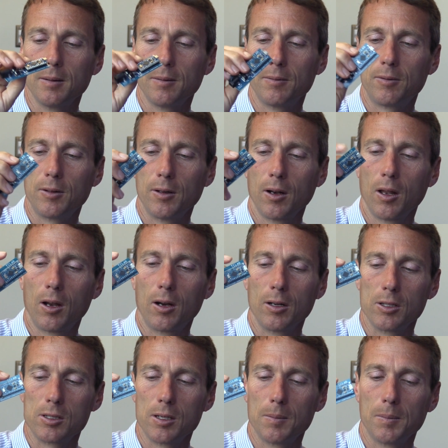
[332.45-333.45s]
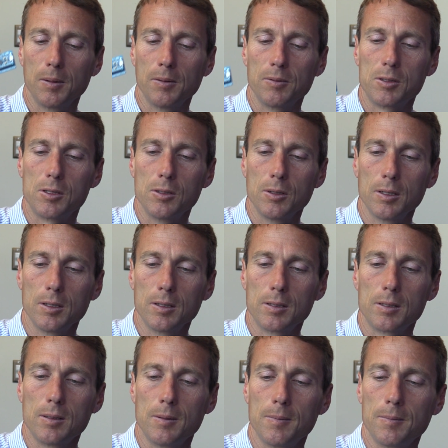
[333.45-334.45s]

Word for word: for a large number of students.